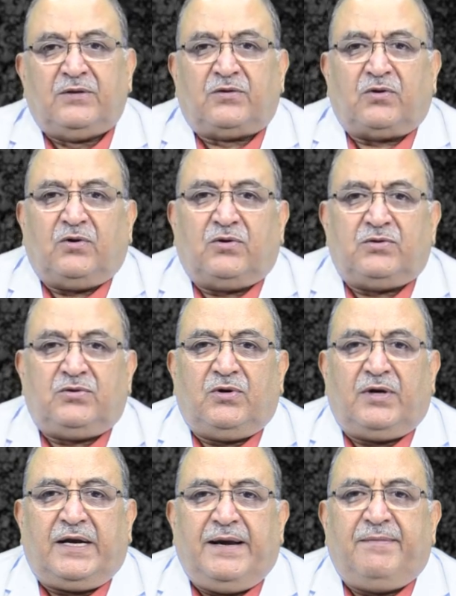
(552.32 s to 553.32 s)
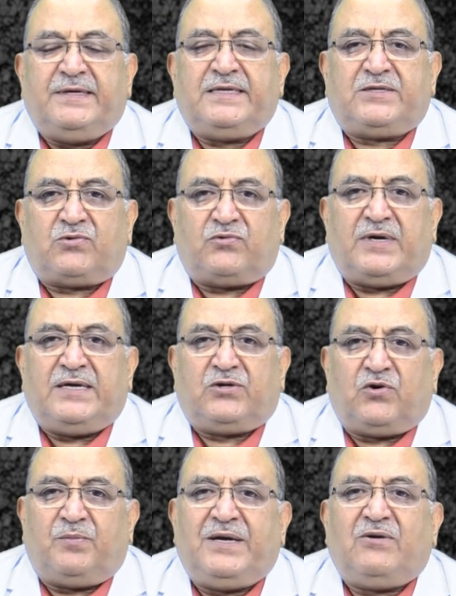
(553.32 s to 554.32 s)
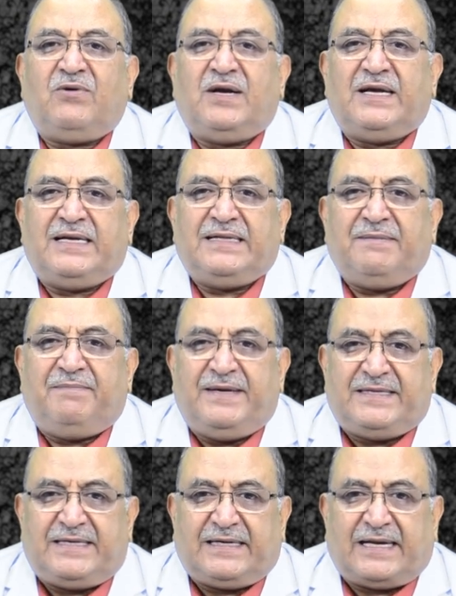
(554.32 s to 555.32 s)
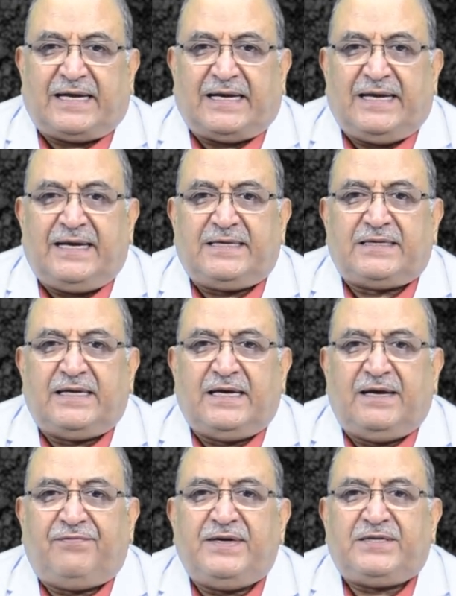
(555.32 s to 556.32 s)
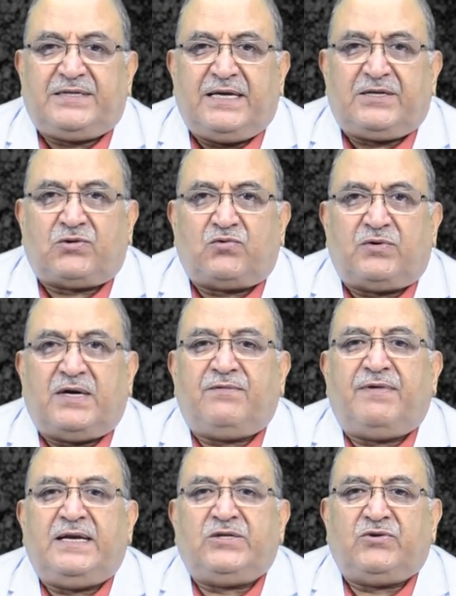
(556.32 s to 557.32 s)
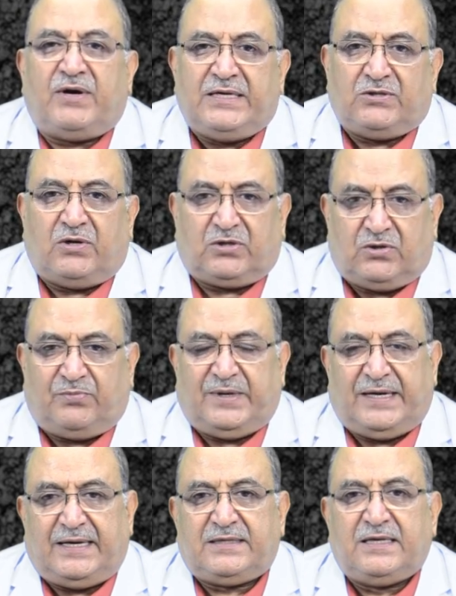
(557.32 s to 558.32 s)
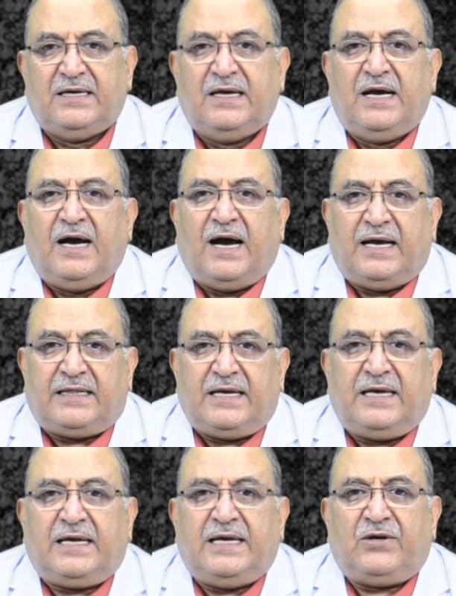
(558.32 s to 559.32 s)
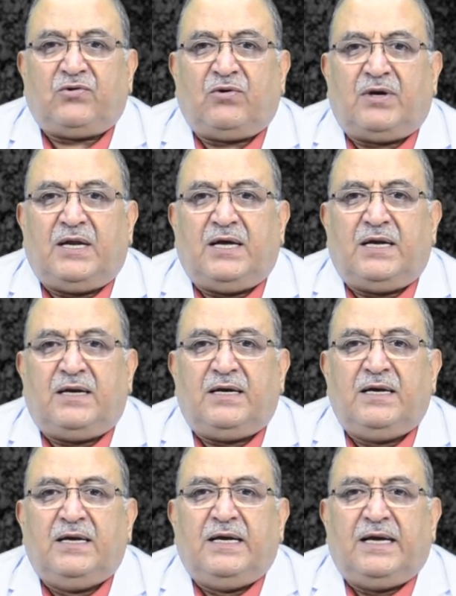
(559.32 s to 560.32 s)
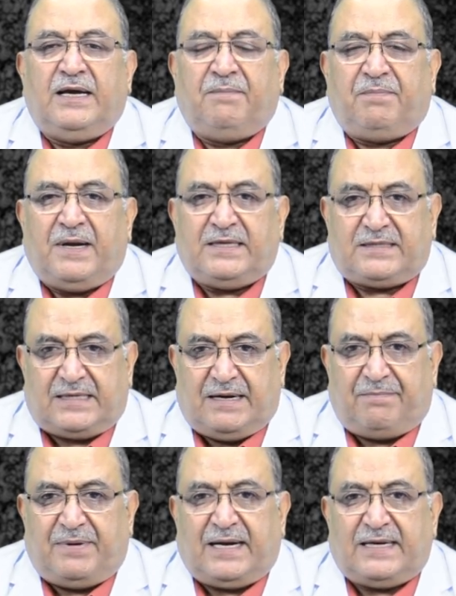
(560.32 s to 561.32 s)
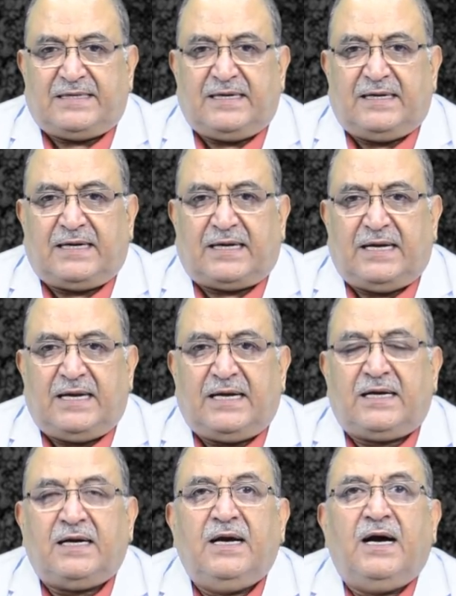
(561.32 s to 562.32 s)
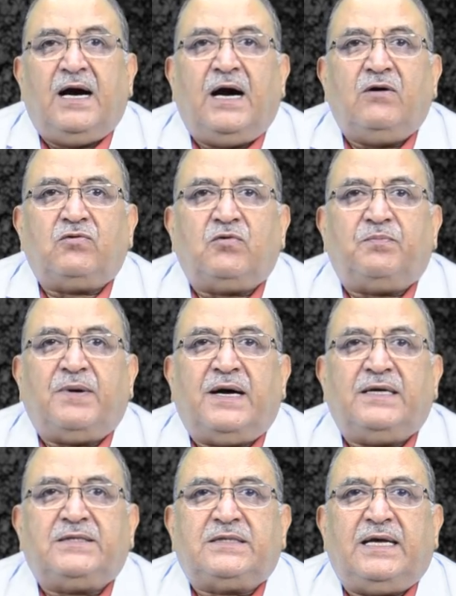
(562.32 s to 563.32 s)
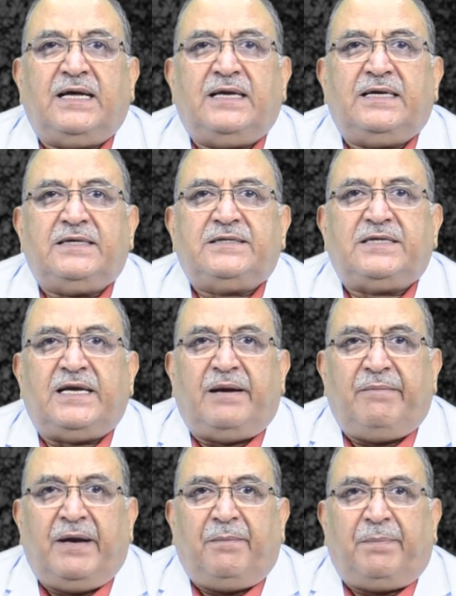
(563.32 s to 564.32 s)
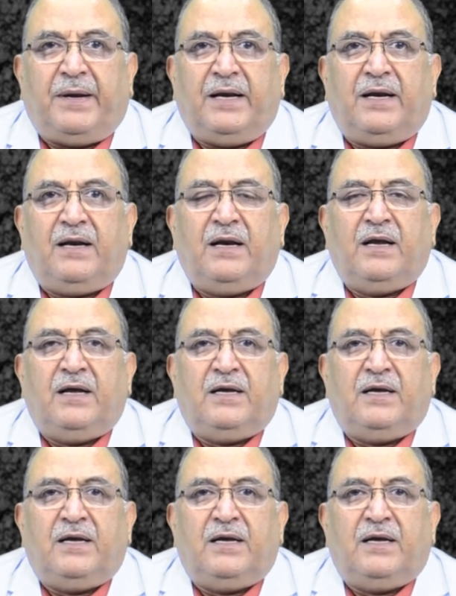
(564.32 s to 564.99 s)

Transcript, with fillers: So your aim as a student should be to learn the basic techniques. A first year student when he joins orthopedics, I think he should learn a plaster application technique, how to pass a Steinmann pin.